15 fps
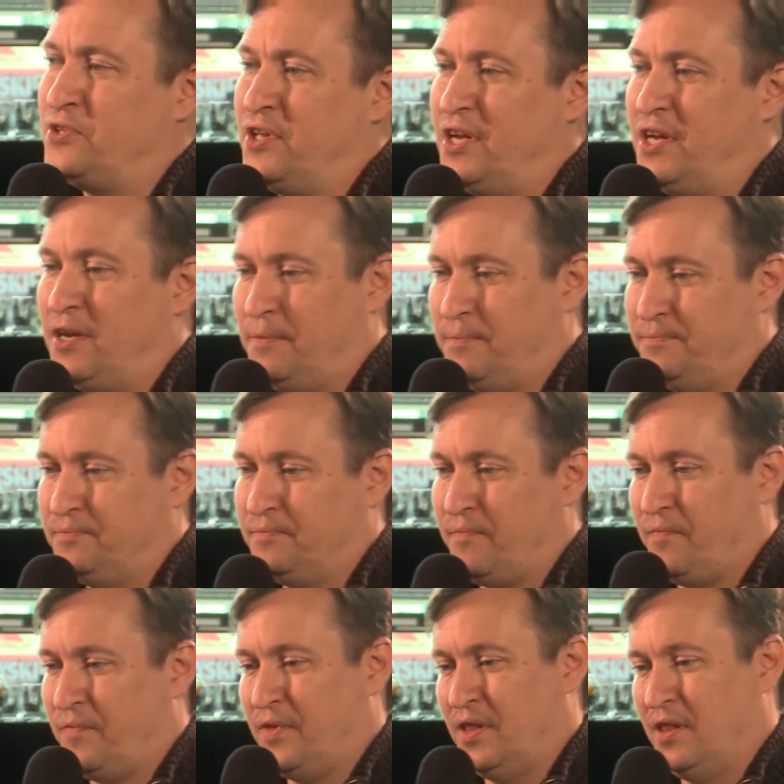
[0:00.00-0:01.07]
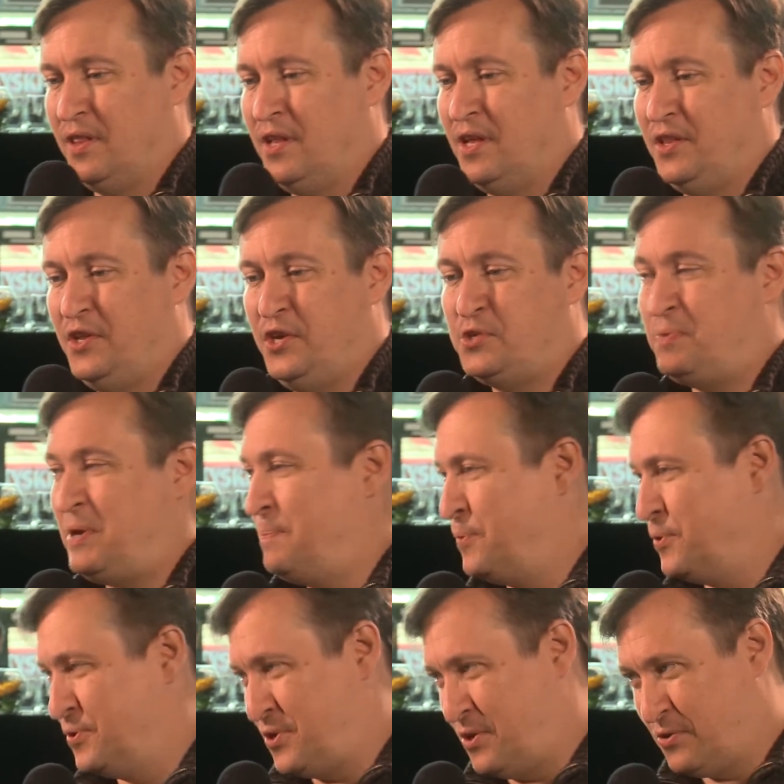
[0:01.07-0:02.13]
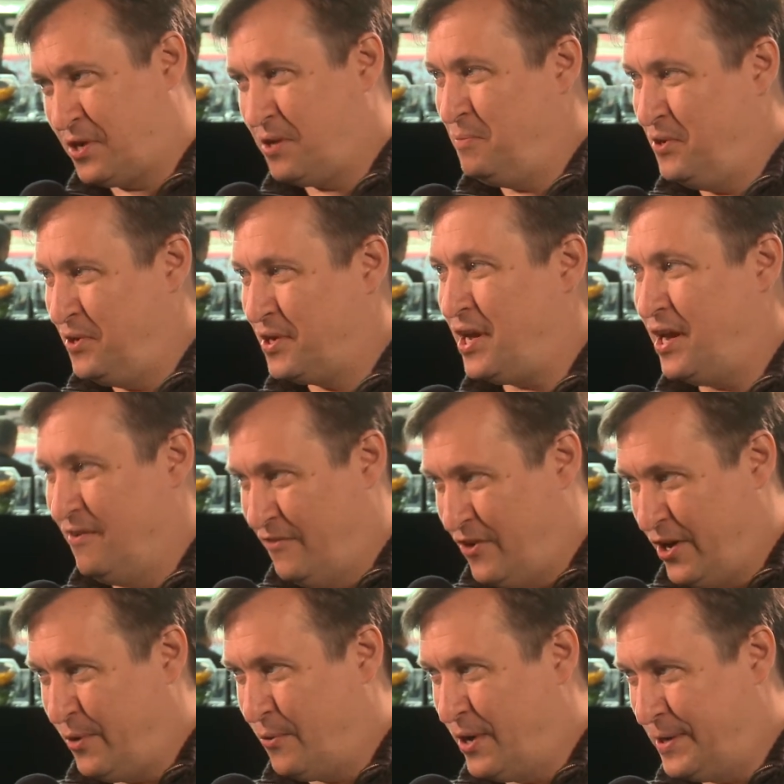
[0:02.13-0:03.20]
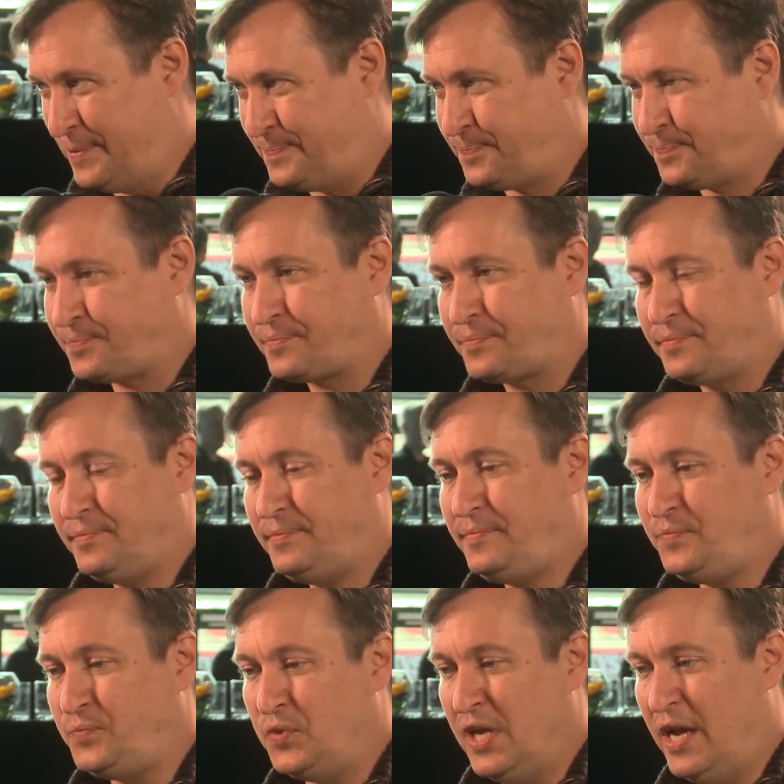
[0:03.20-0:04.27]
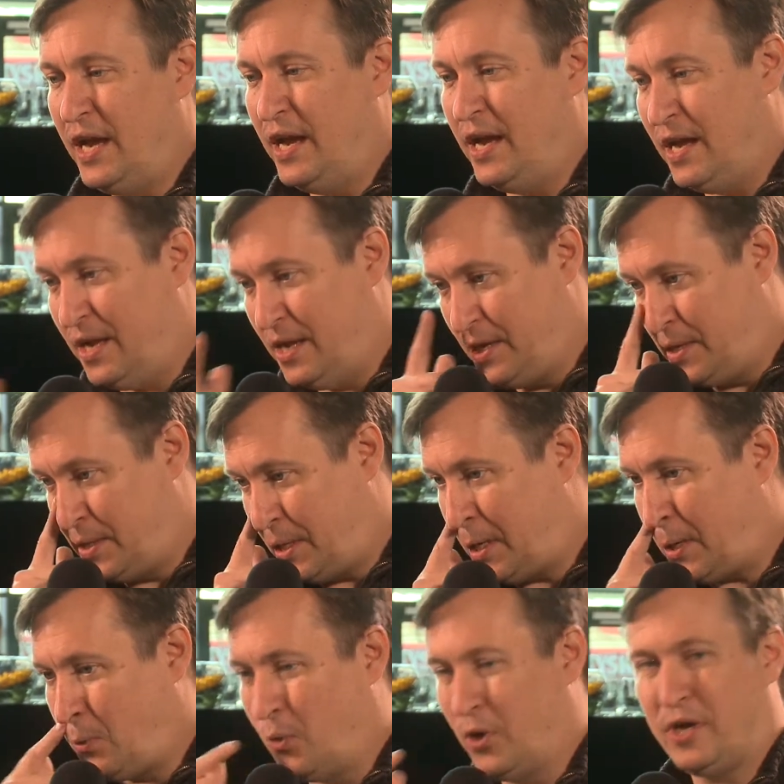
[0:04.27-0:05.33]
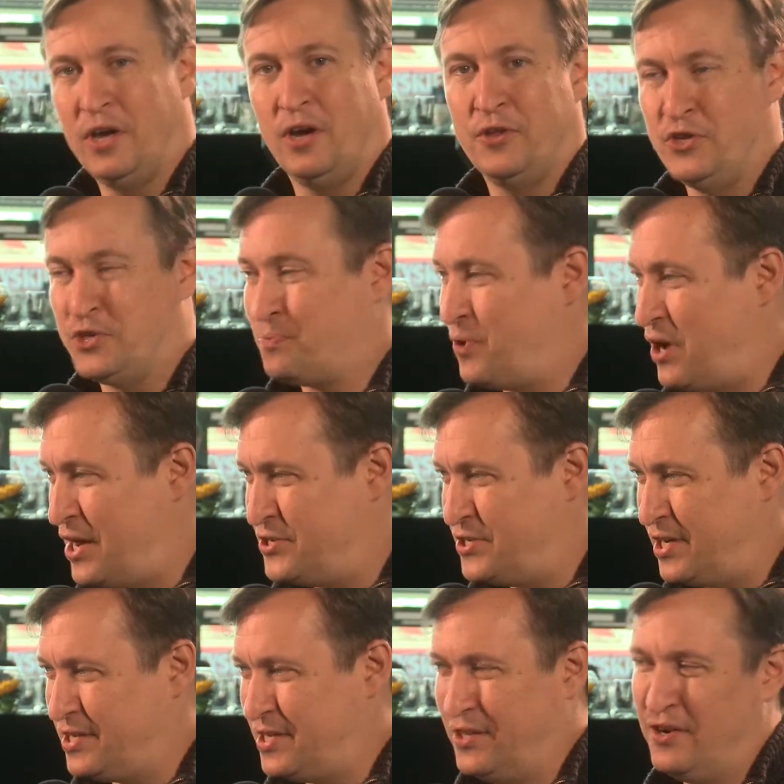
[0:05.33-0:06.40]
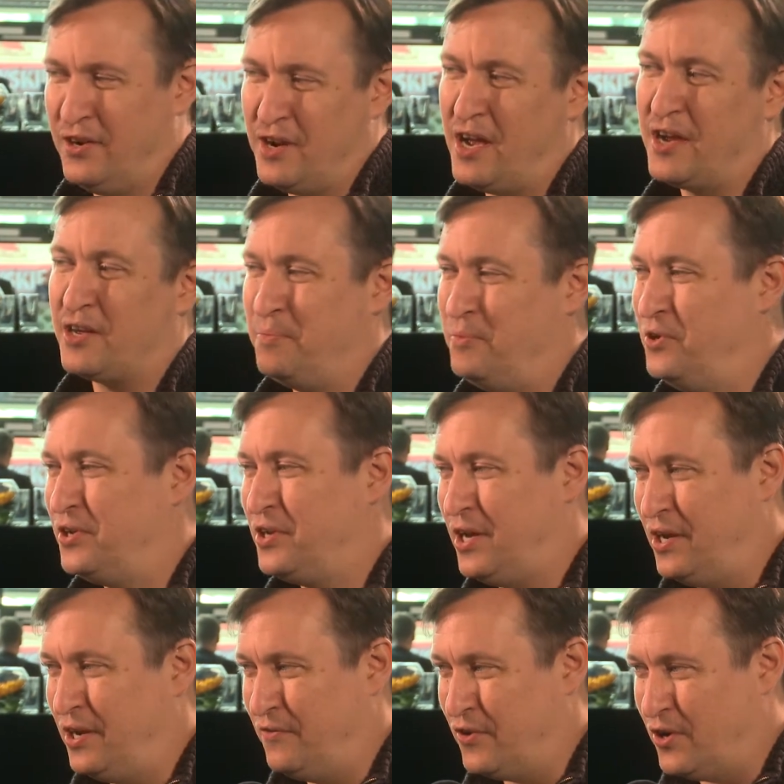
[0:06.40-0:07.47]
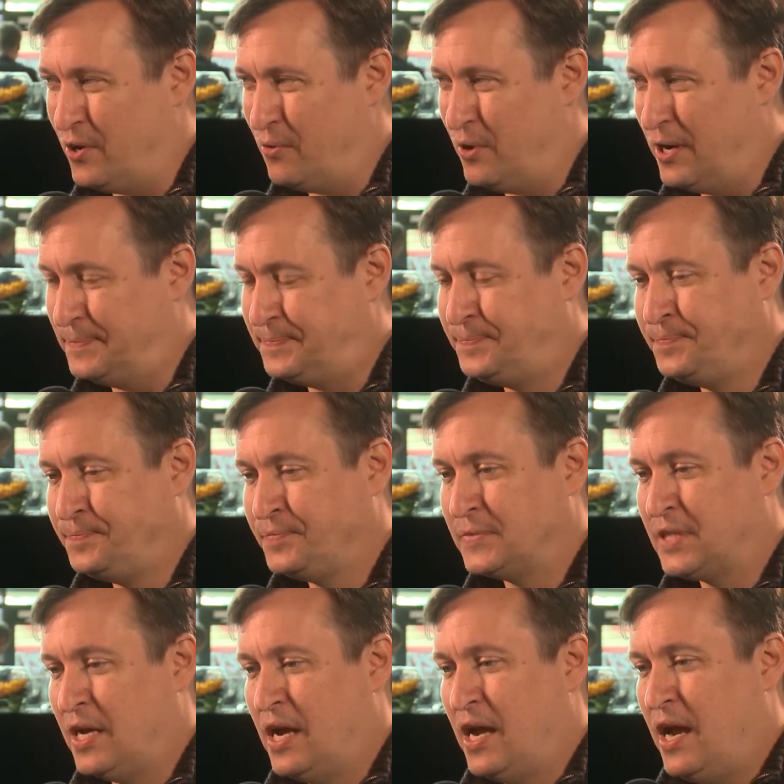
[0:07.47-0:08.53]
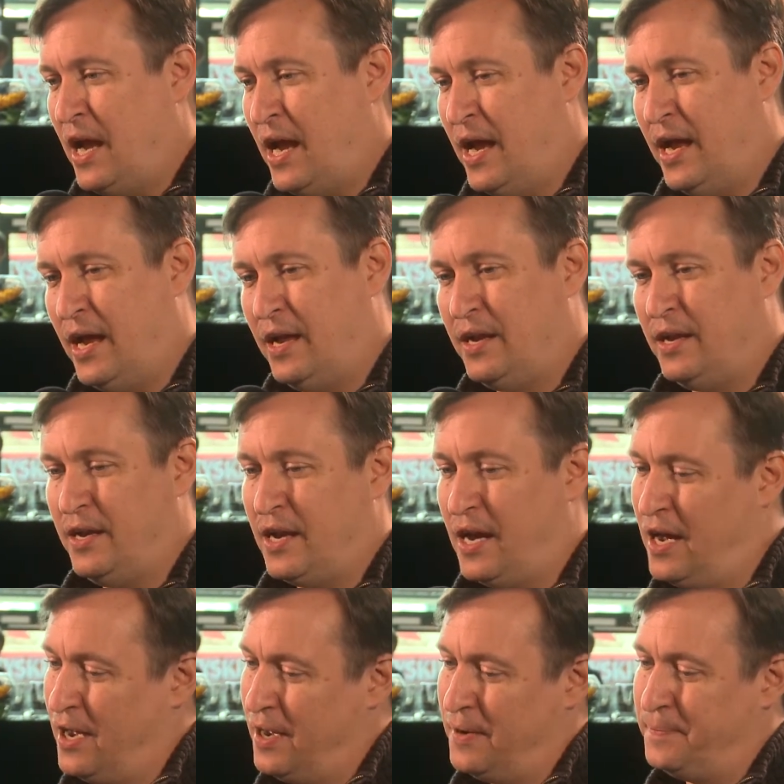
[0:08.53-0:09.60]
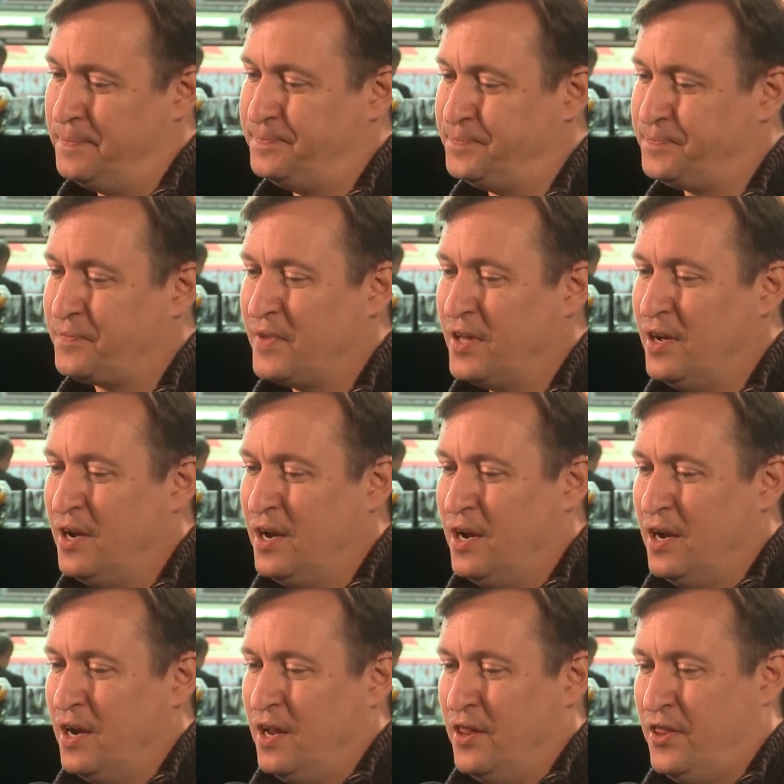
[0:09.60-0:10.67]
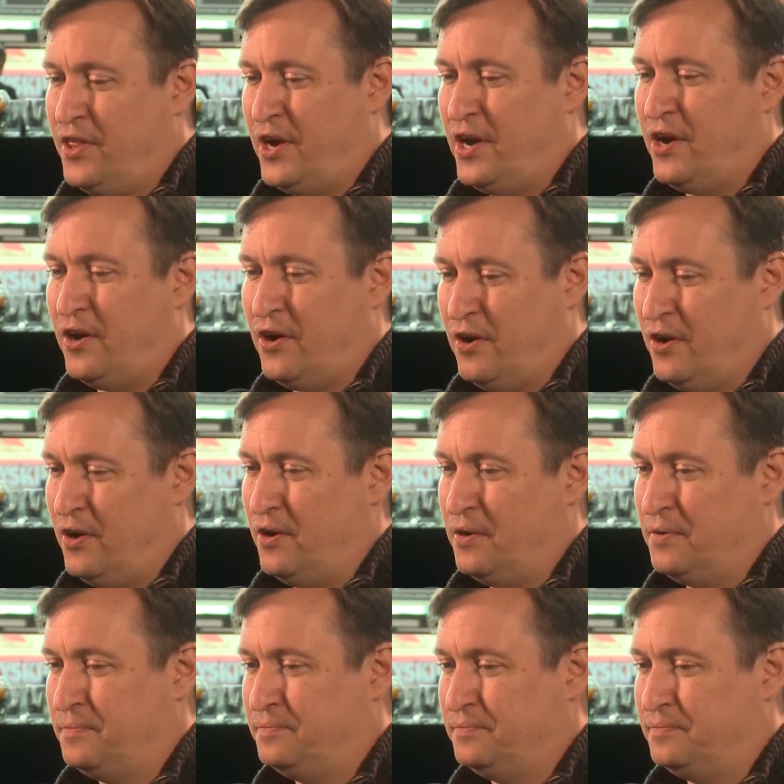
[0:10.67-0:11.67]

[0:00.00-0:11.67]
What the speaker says: that these people don't communicate very well, and they're working on this project and they're not communicating very well, and they're